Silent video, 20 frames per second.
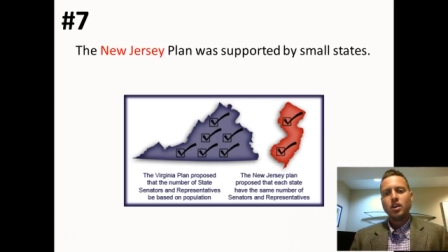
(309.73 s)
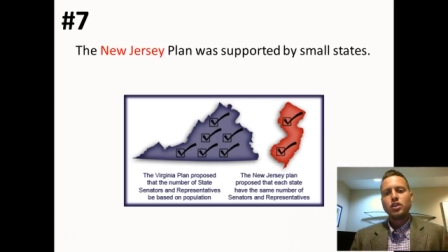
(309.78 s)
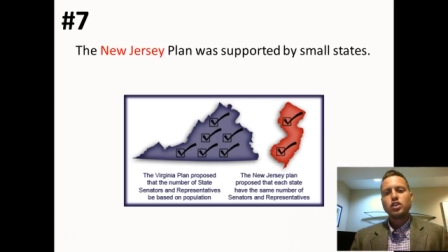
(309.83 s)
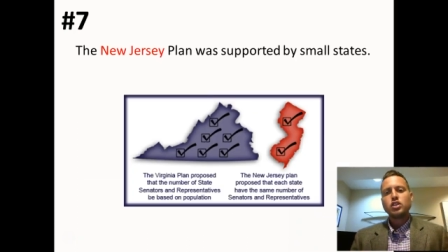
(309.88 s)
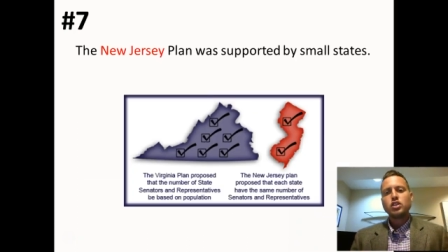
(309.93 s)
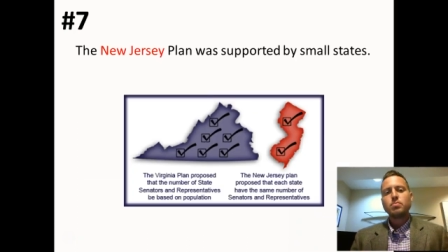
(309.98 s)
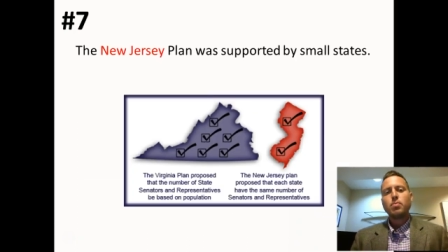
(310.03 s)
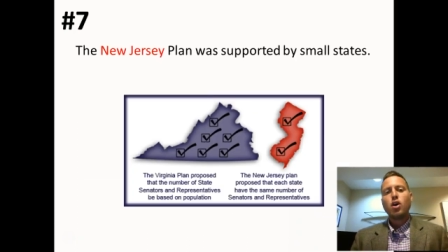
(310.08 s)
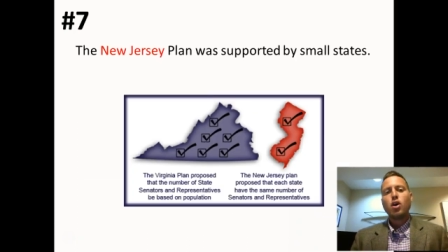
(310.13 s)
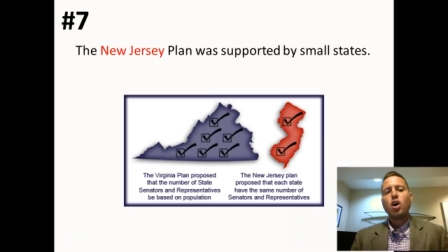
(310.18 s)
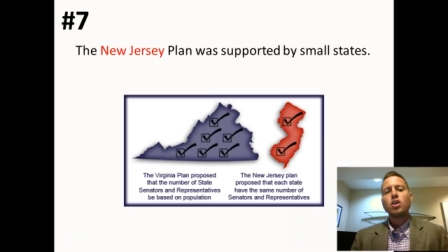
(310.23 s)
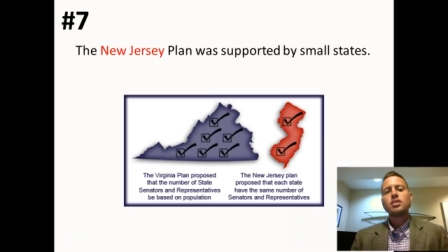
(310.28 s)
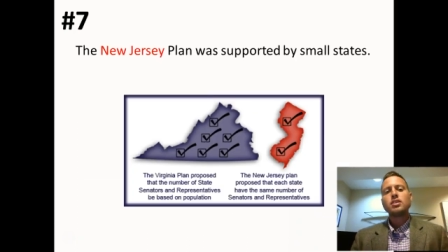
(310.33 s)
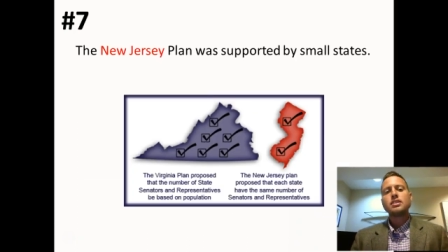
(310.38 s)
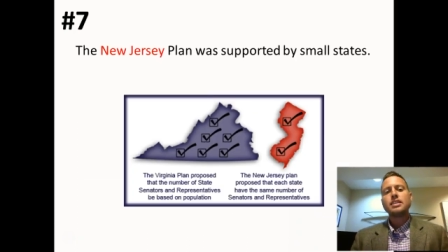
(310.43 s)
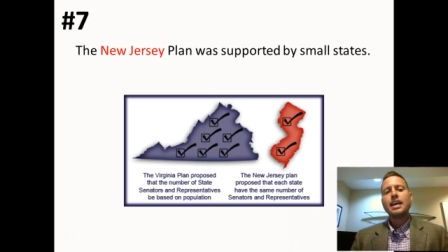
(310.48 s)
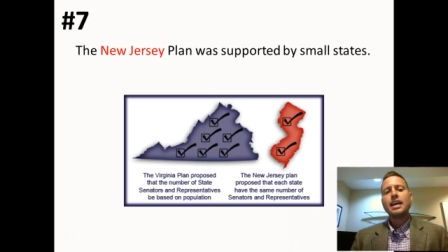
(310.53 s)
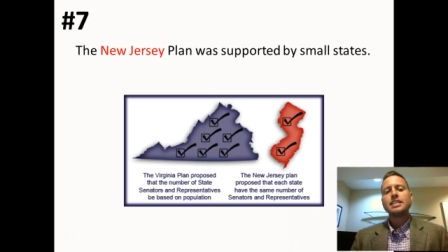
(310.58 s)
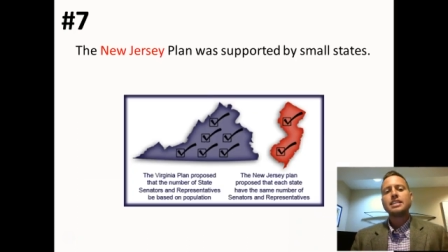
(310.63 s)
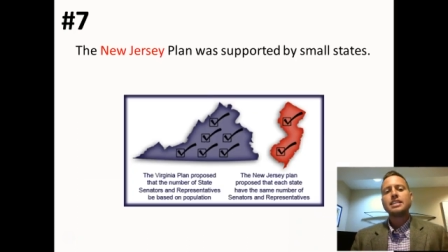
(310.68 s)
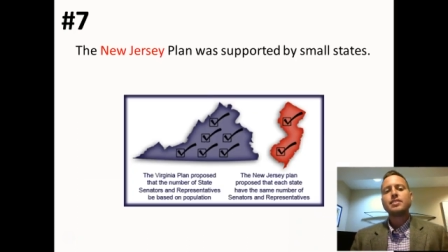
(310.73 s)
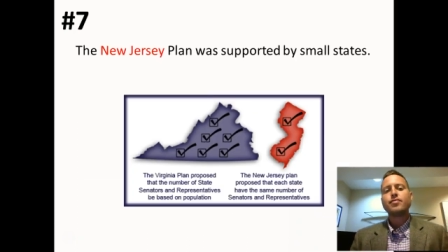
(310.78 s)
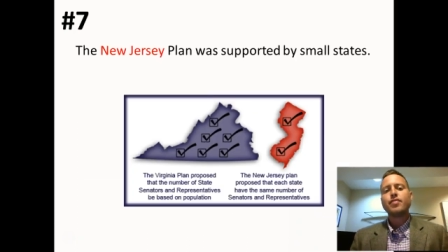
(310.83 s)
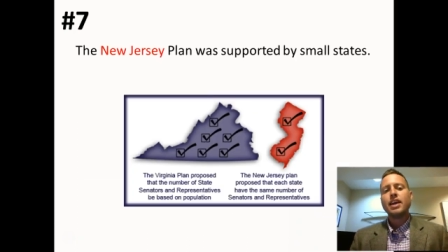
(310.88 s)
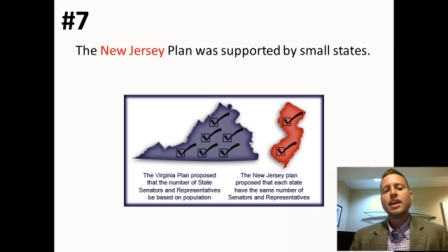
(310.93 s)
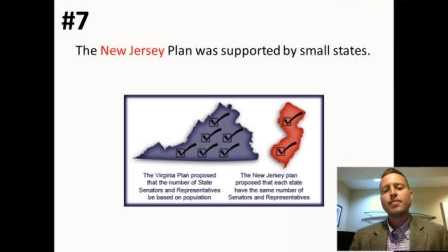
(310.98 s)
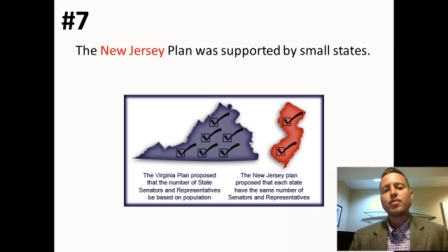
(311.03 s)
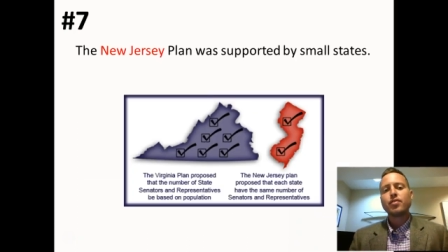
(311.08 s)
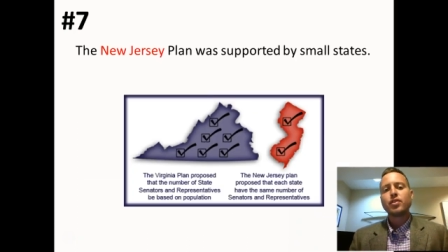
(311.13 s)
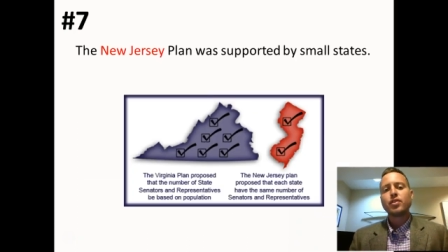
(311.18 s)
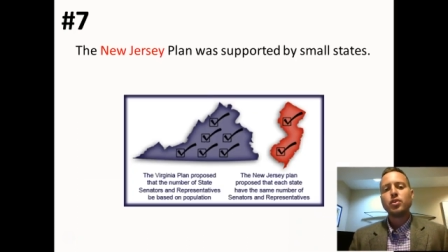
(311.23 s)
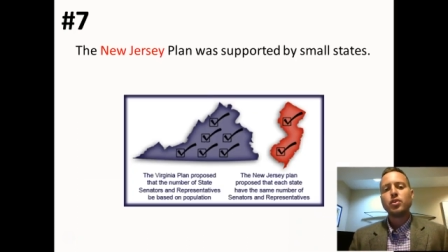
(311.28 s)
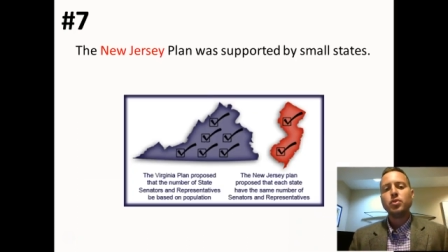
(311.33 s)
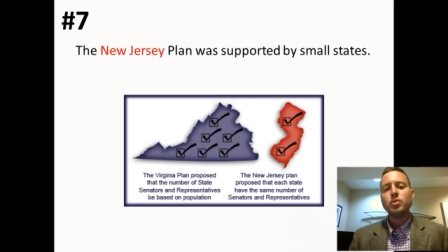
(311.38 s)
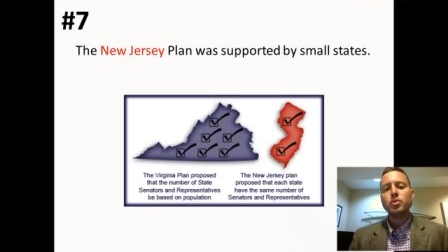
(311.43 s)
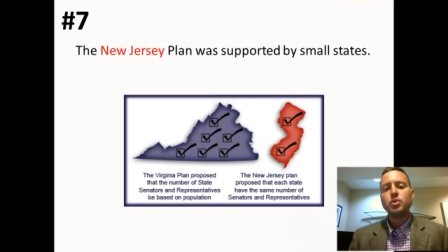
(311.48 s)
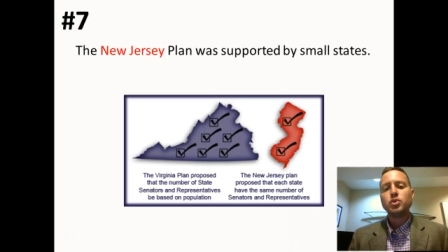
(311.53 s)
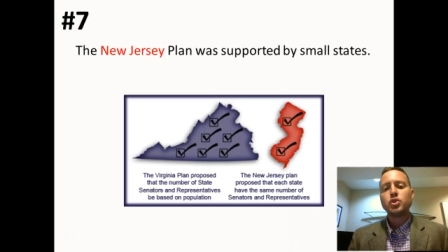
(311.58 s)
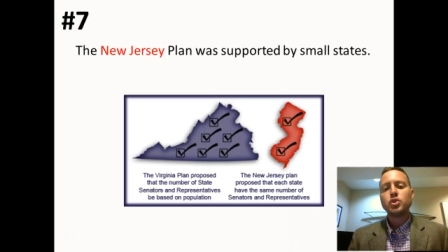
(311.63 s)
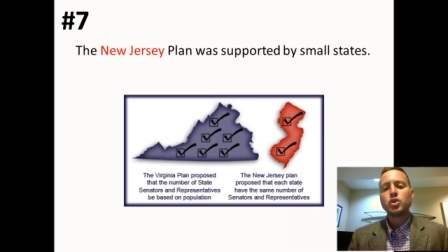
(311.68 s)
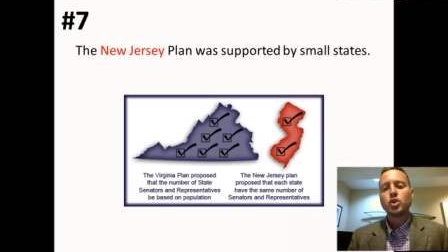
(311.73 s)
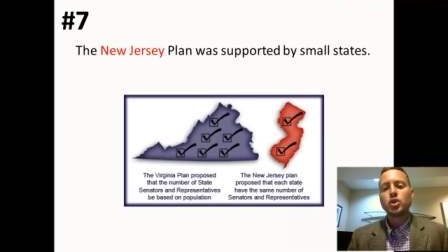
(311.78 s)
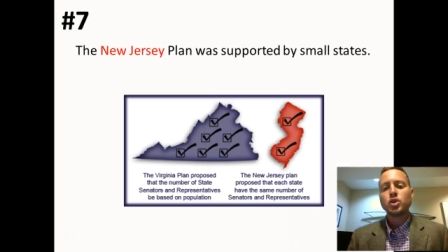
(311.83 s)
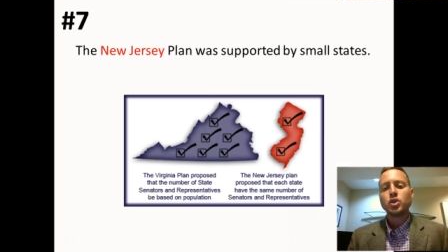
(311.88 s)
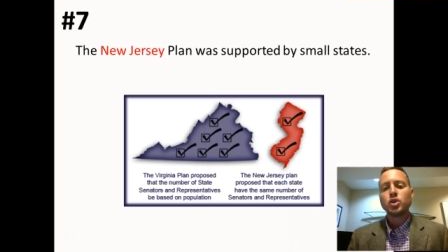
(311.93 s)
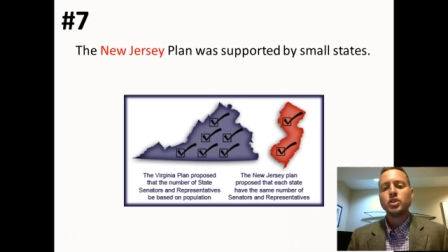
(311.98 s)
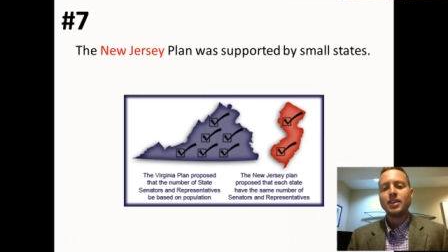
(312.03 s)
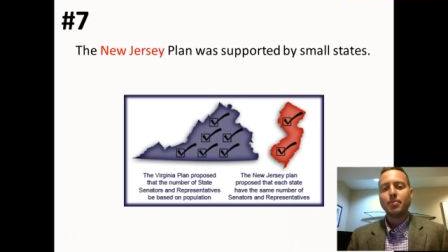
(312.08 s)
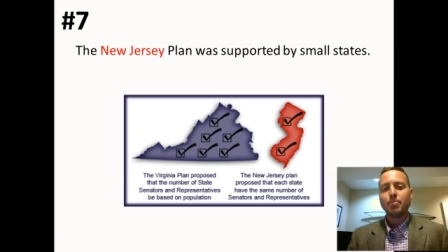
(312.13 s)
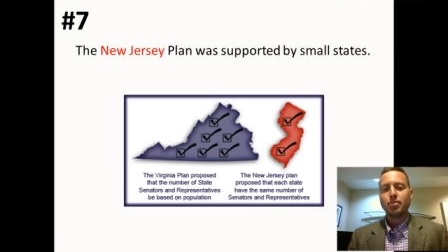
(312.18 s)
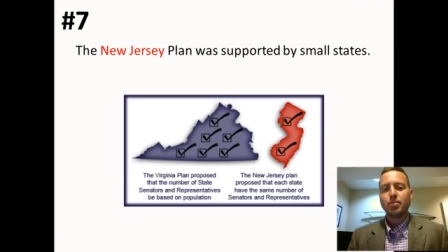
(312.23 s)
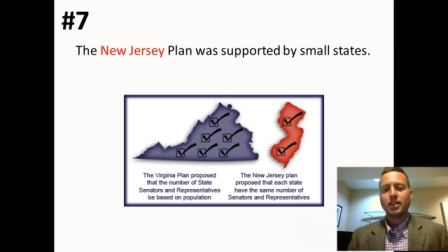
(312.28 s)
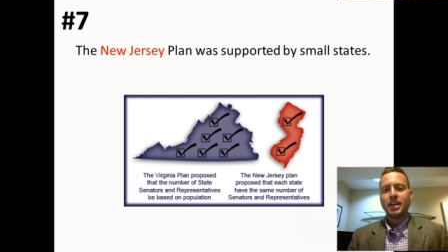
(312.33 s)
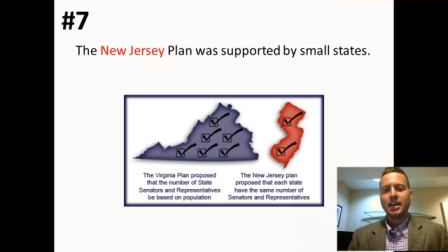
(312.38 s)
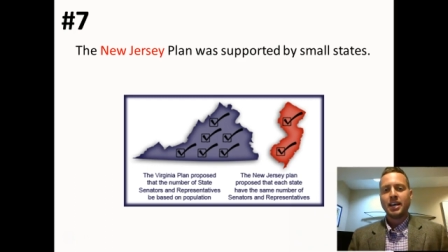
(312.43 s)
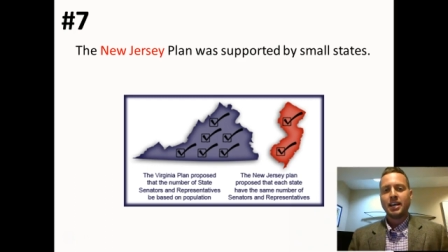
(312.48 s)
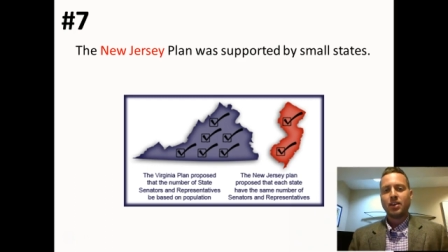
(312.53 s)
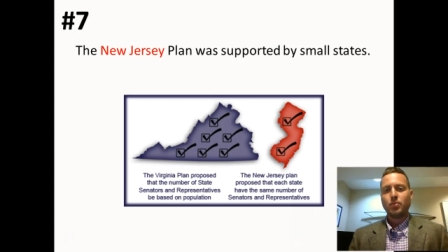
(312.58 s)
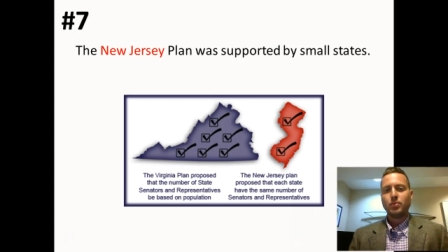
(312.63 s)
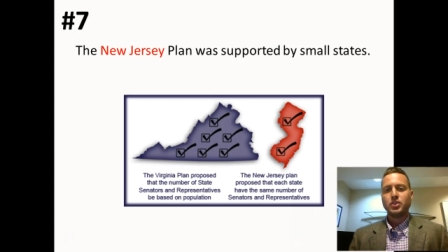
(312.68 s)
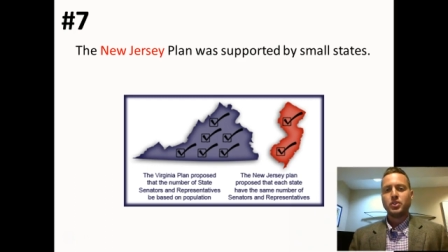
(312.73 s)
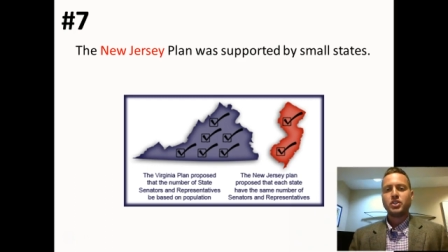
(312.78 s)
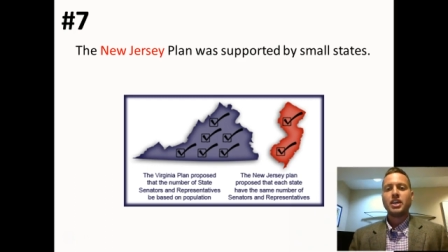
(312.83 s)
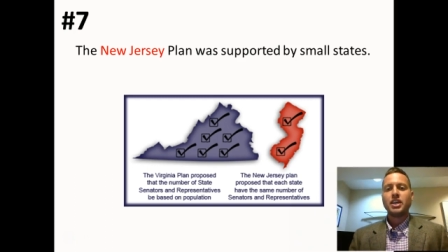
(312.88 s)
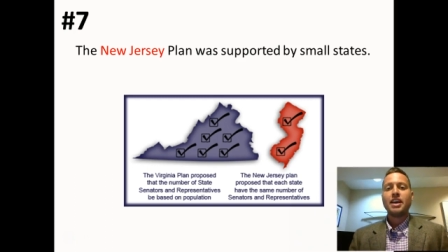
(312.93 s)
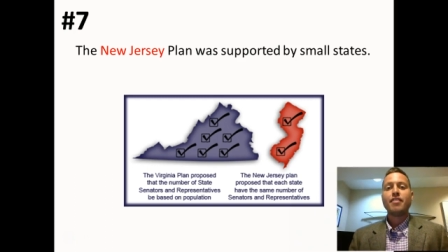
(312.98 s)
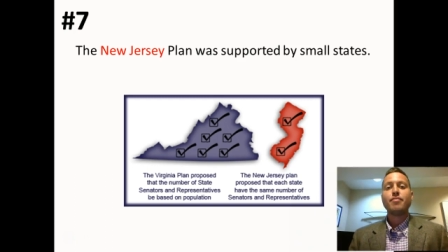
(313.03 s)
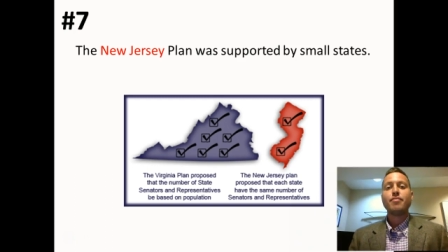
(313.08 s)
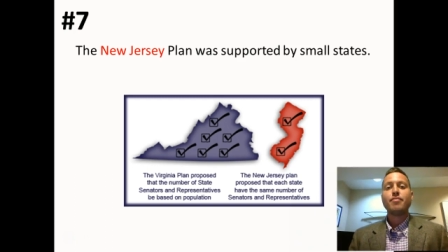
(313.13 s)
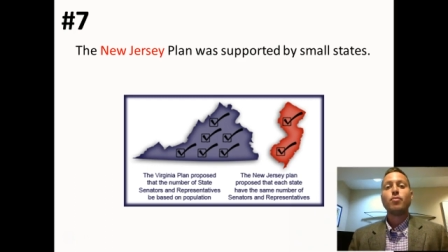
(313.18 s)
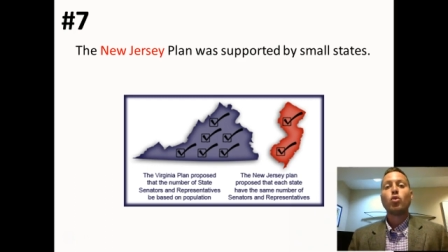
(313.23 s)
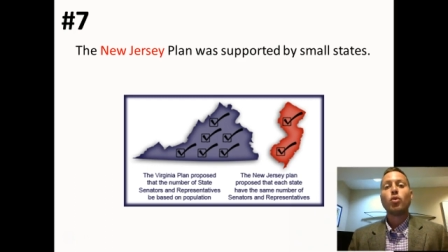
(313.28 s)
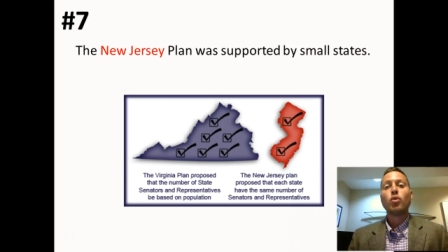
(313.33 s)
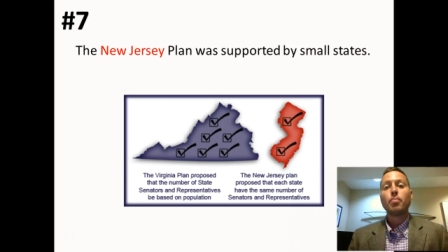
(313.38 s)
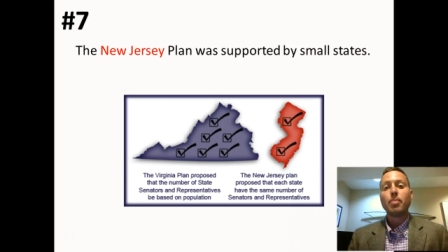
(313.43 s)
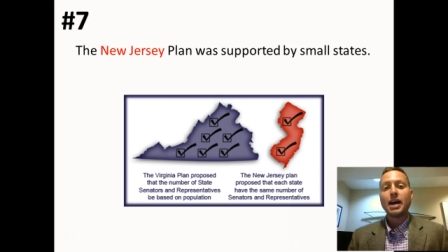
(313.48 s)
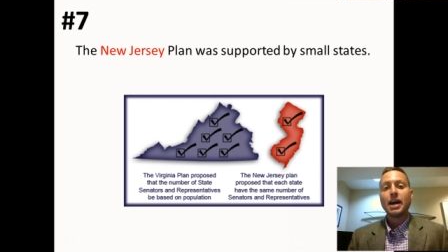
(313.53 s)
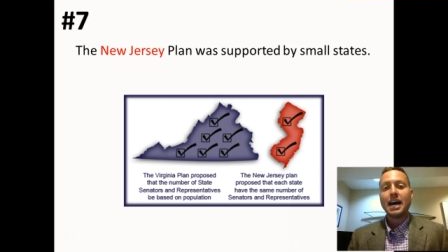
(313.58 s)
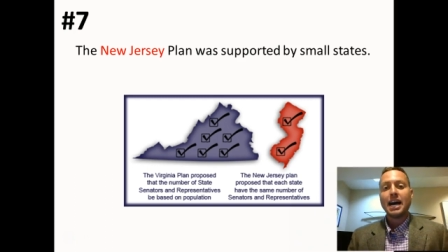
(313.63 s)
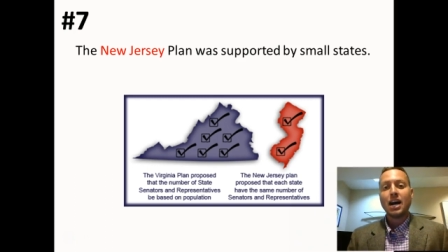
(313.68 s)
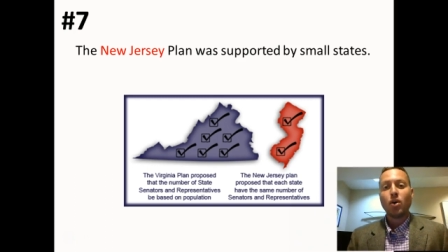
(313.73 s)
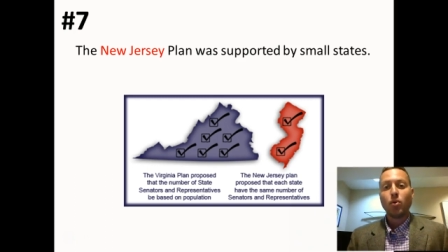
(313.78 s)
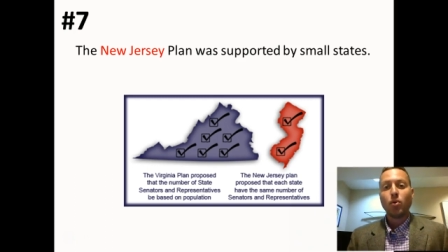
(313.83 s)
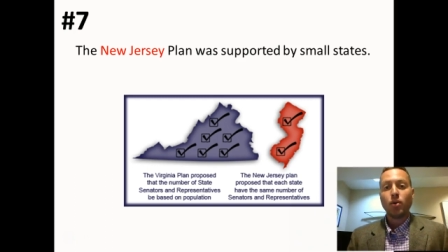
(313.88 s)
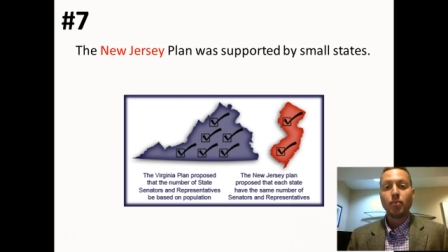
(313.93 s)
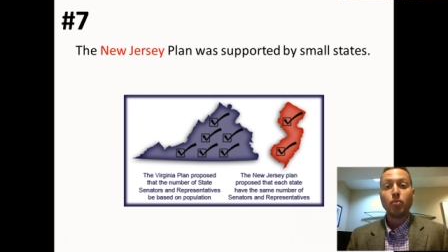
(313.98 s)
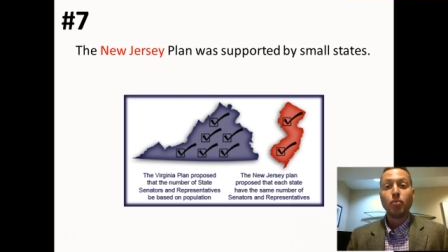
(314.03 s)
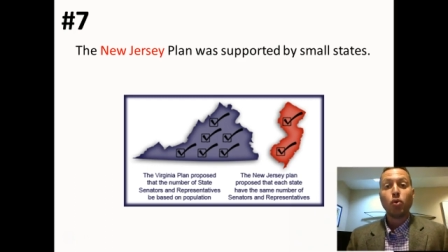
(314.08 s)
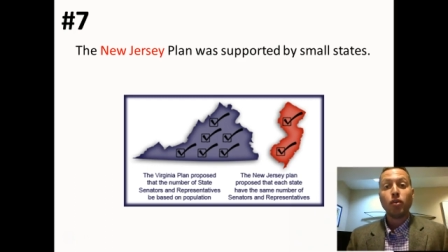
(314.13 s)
Small states favor the New Jersey plan, which gave more power,